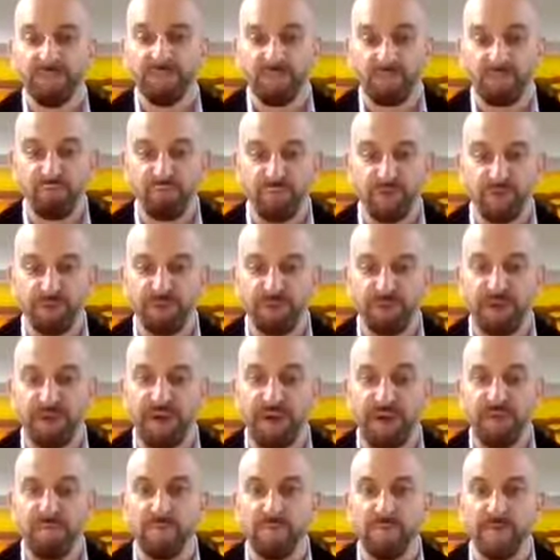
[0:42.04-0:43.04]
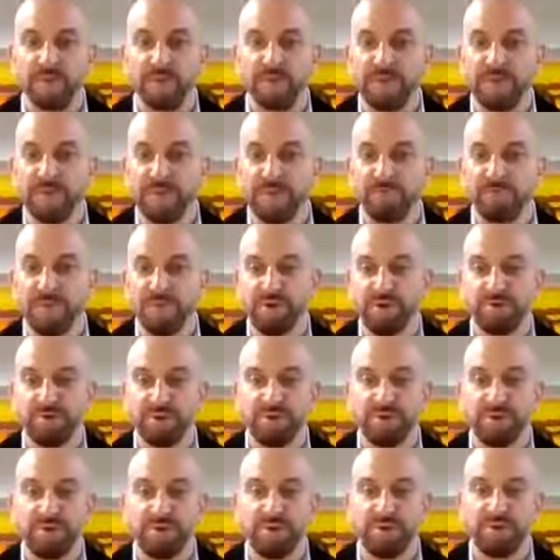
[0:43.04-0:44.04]
real development and real
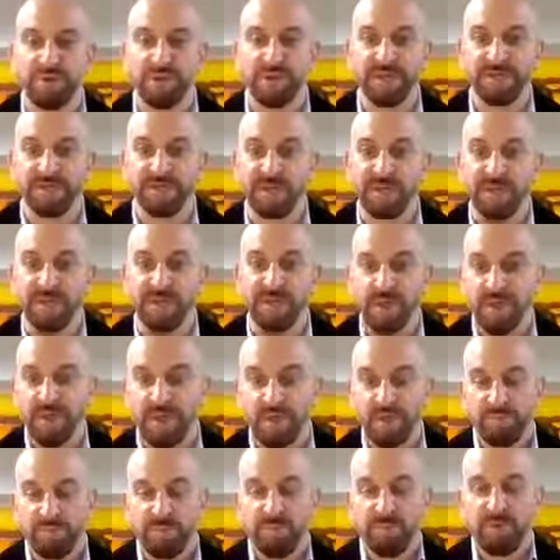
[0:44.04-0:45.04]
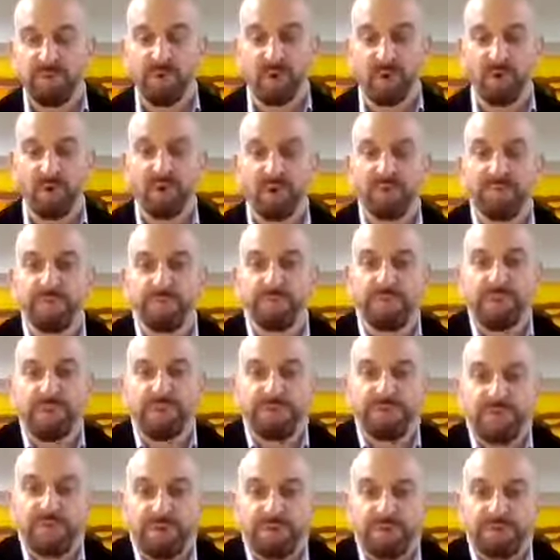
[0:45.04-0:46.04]
utilities before even
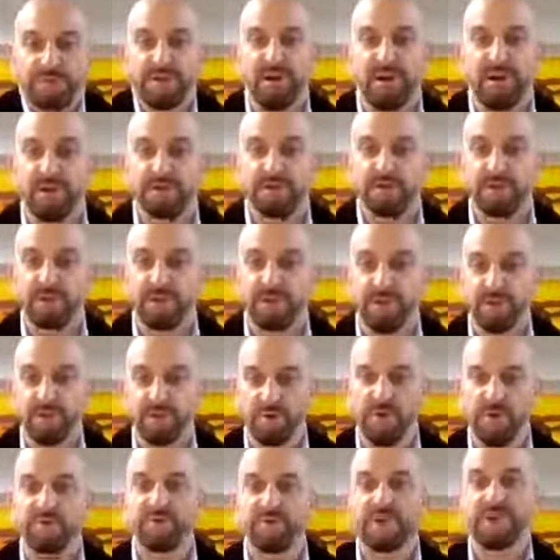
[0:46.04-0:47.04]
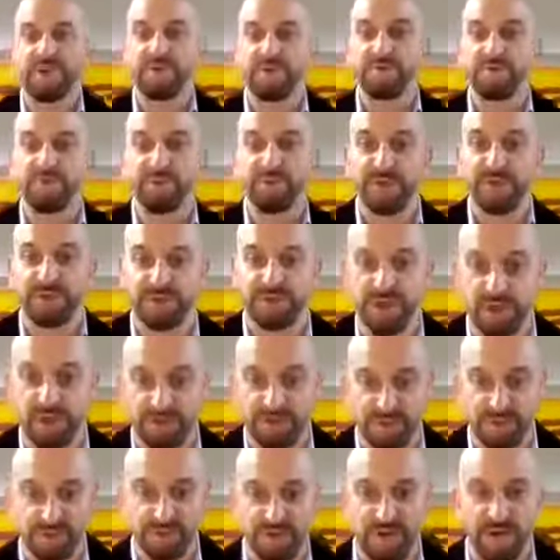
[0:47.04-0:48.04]
pre-sale starts, or even in the
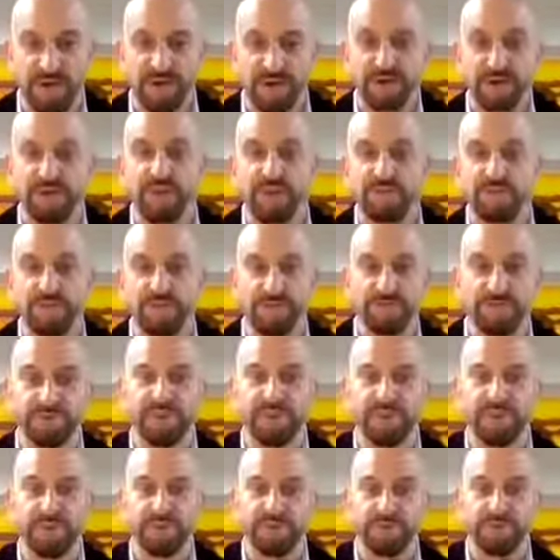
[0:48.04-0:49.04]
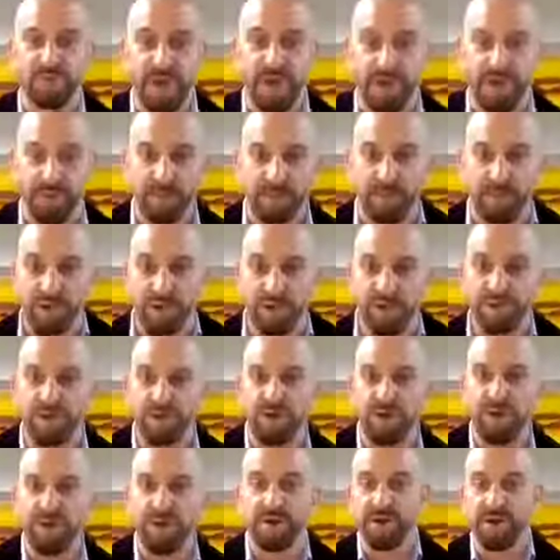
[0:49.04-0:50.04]
pre-sales. It's unheard of. Usually they would drag a project
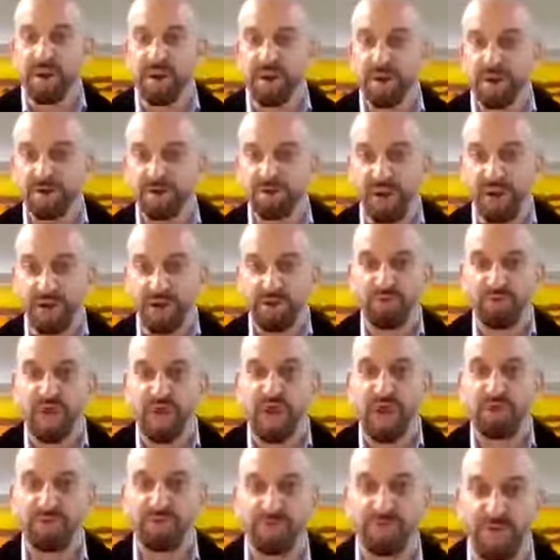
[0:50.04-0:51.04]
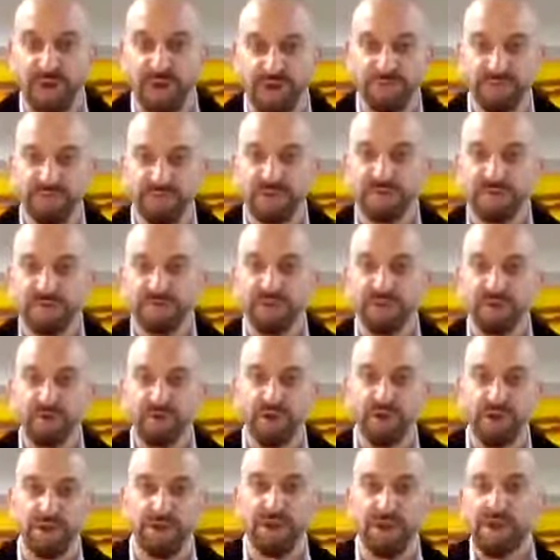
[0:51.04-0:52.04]
on, try to crowd fund as much as they
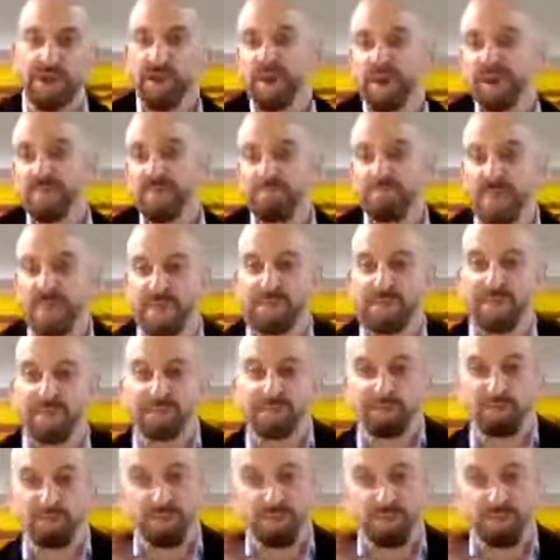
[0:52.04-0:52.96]
could, and maybe 3